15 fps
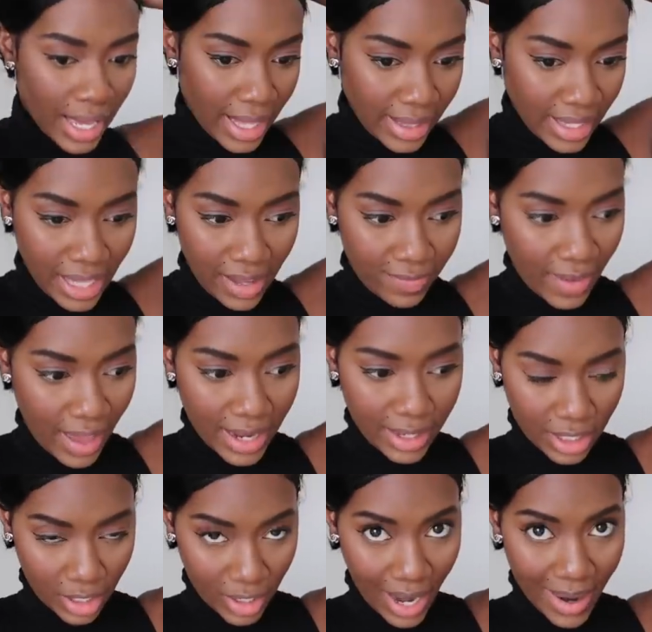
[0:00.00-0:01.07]
in the
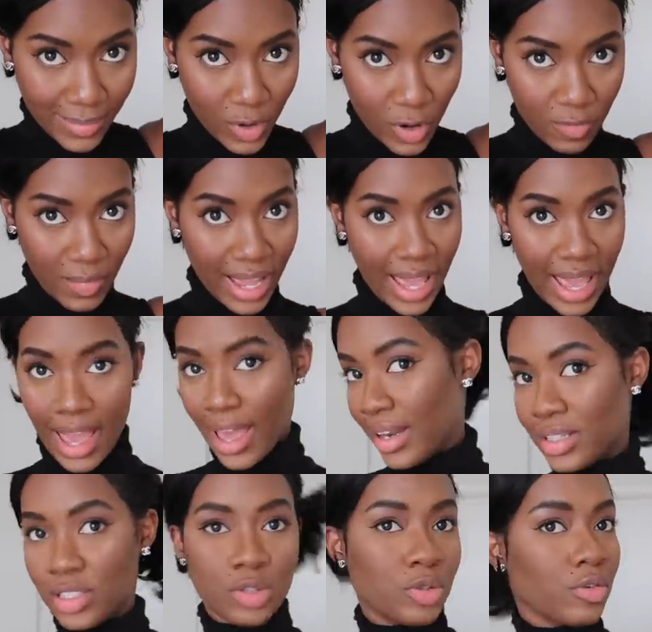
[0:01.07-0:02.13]
event, you know, I move my
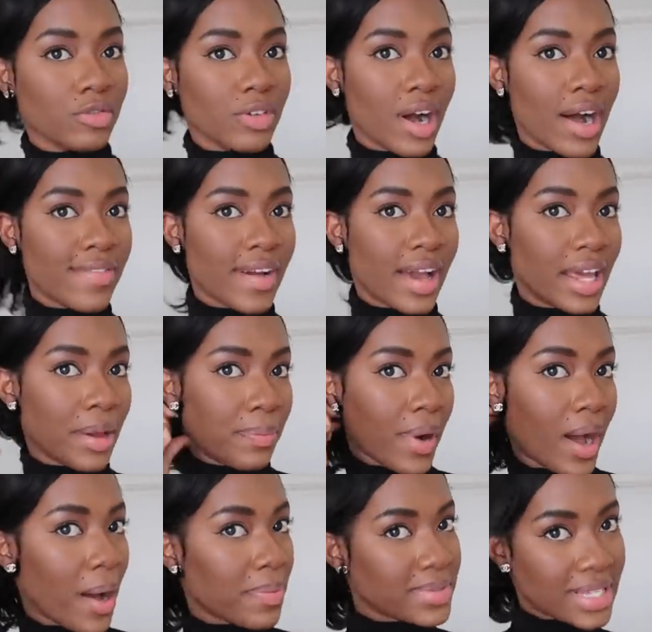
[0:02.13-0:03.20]
head too rough, it
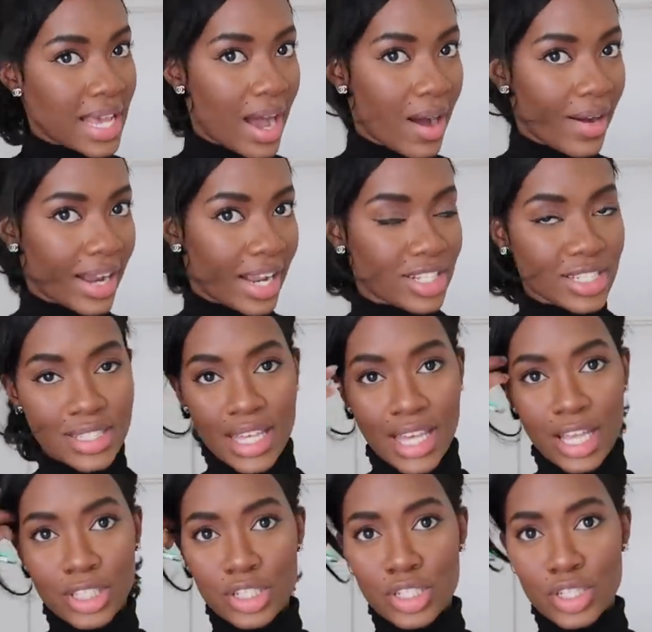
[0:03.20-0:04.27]
pops out and I just think
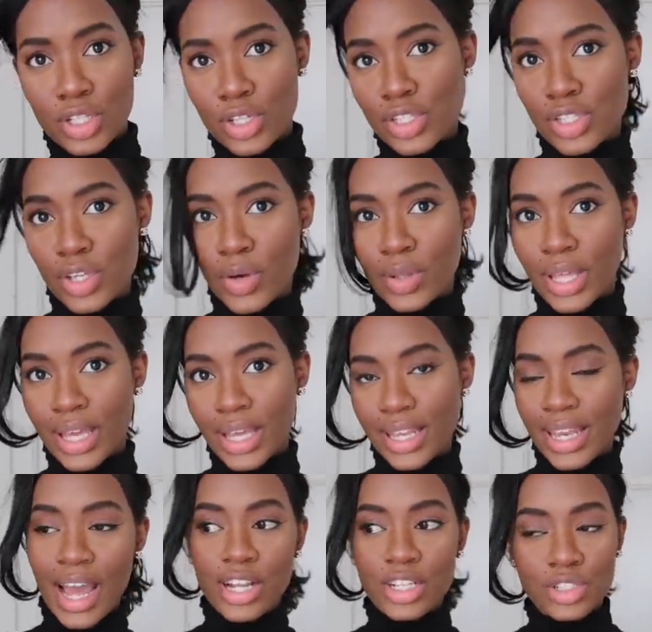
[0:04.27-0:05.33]
it just looks so like
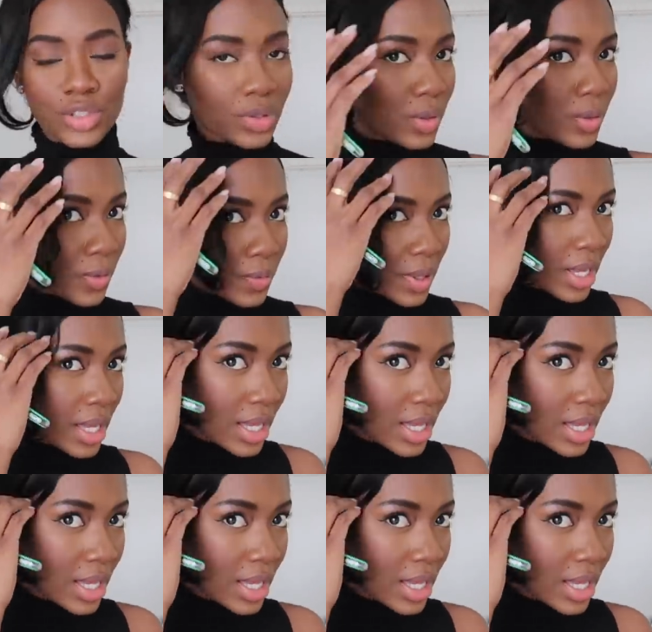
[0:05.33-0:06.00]
natural.